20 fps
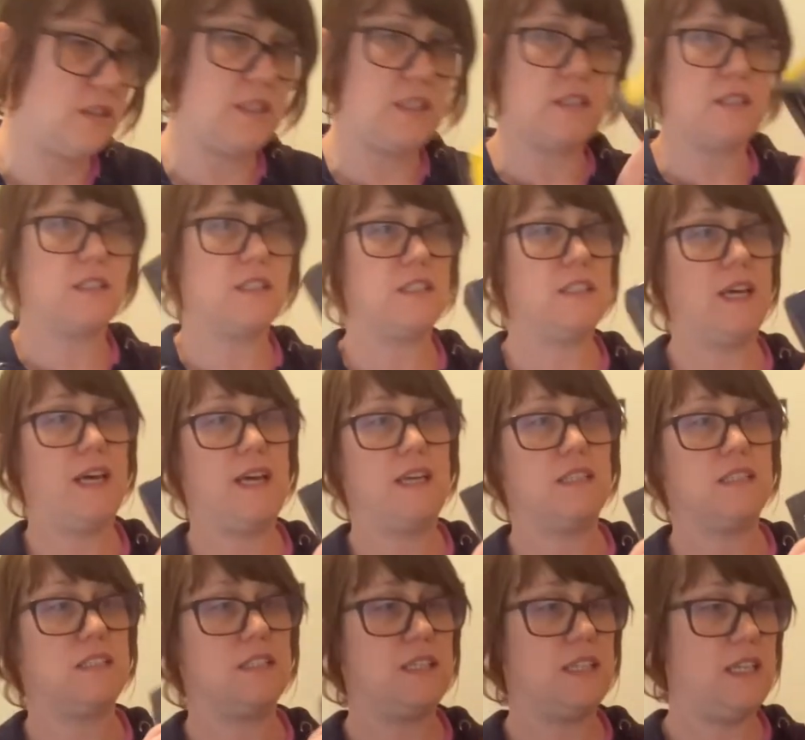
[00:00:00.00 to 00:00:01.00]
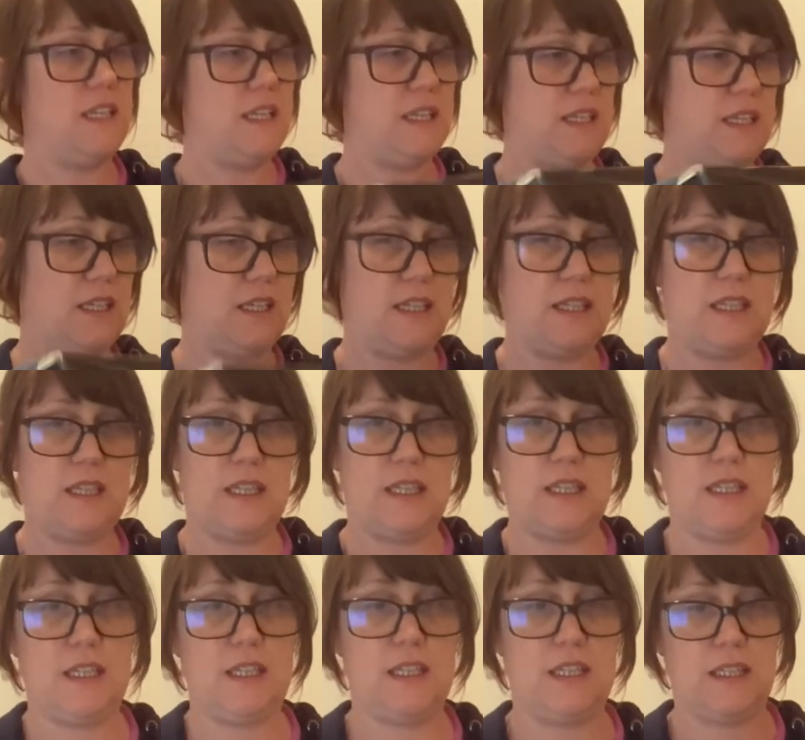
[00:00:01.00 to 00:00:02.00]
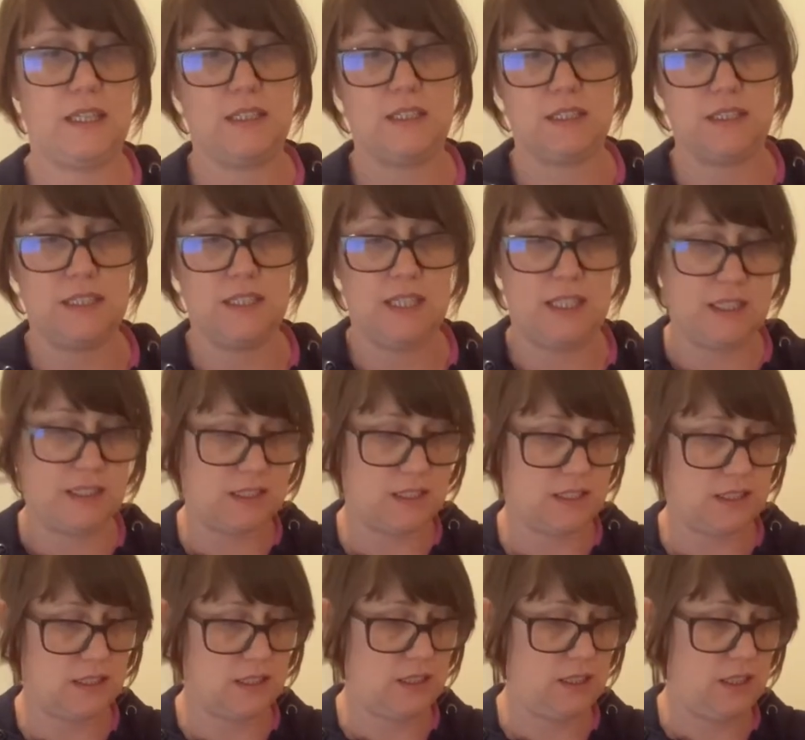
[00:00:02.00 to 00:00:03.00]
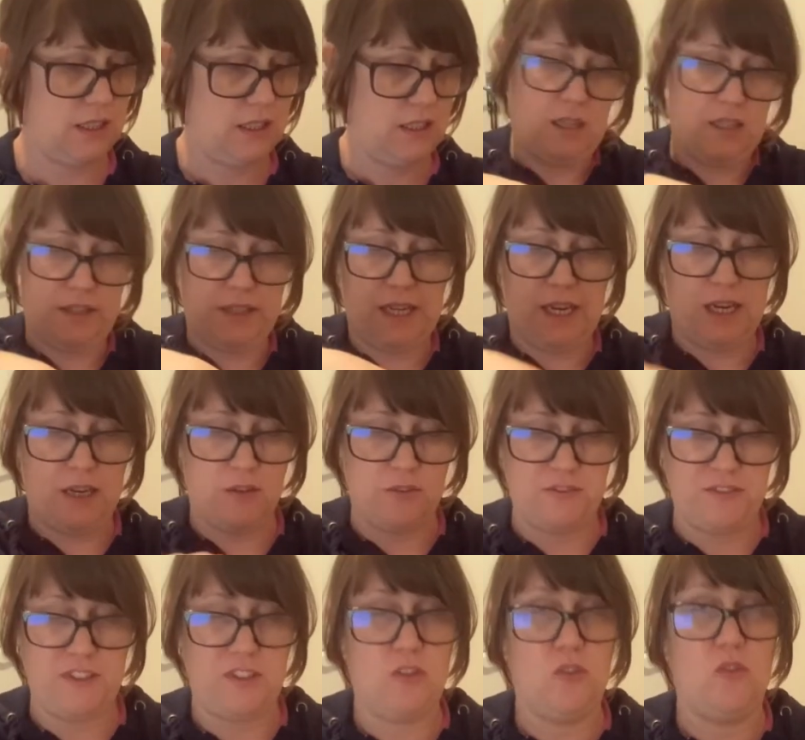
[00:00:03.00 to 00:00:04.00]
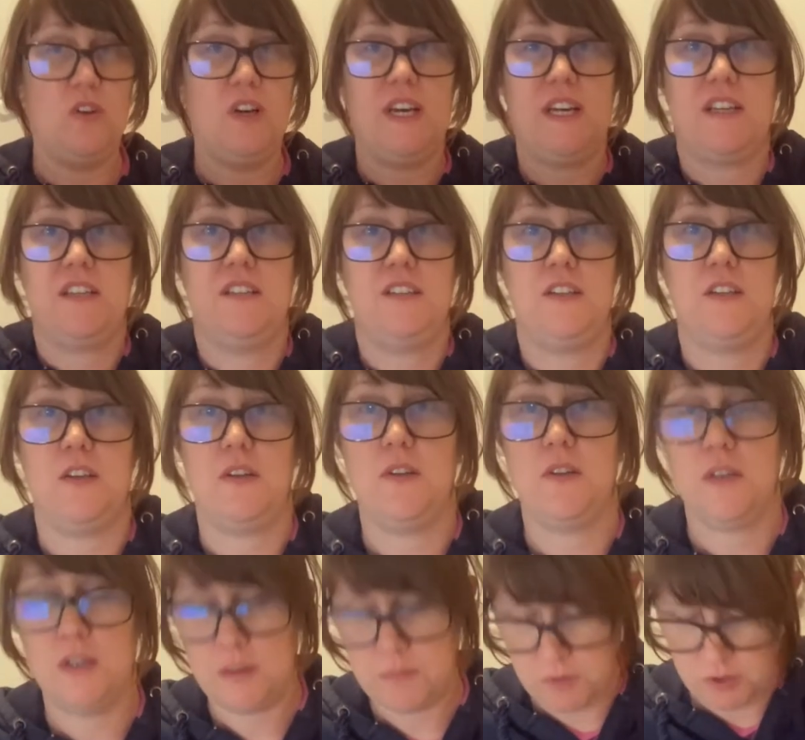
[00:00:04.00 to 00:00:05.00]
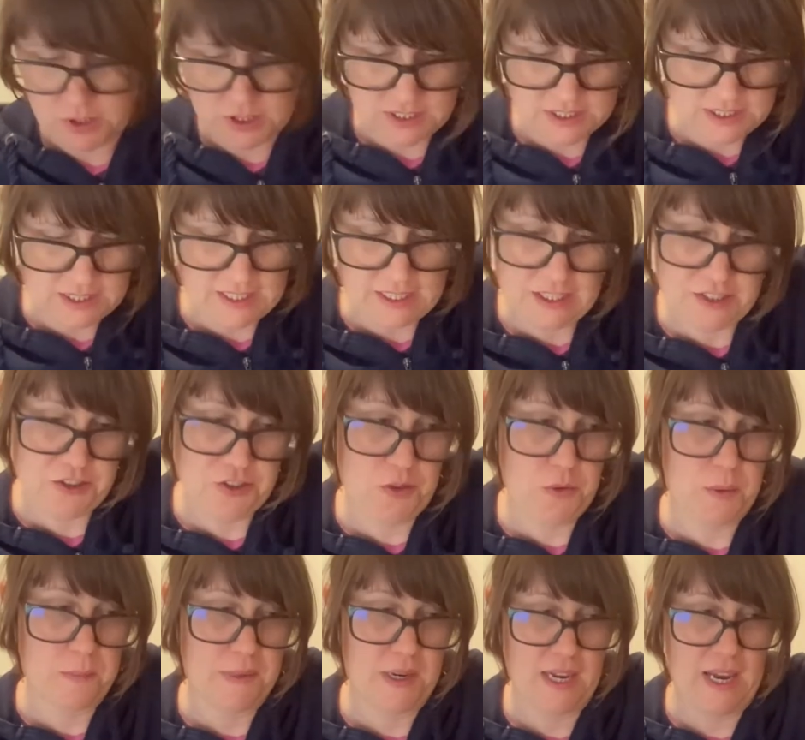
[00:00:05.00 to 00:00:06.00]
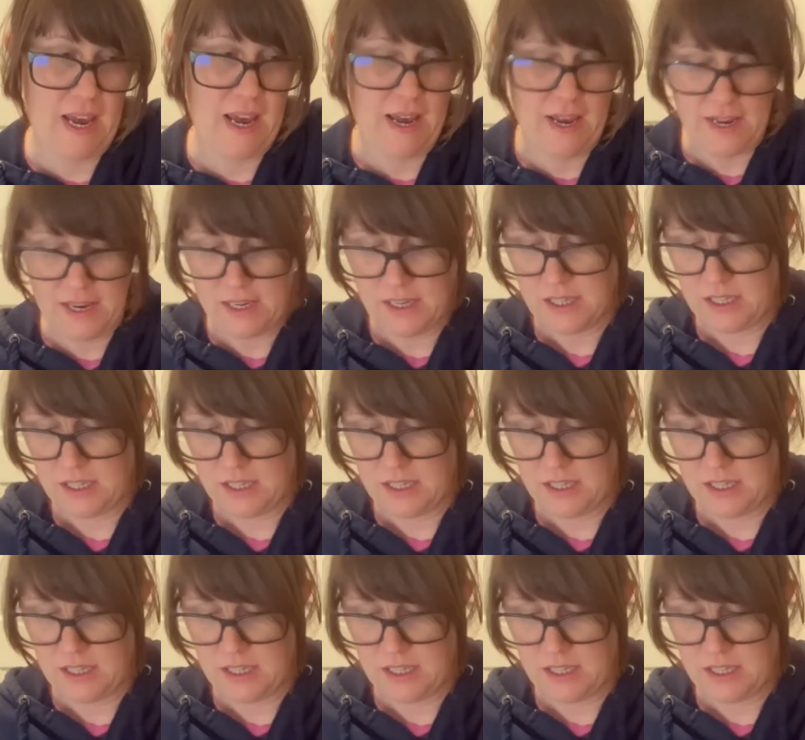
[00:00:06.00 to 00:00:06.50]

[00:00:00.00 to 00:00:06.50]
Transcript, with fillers: thing to test is this. Now, all I can do, I'm not going to sit here doing my hair,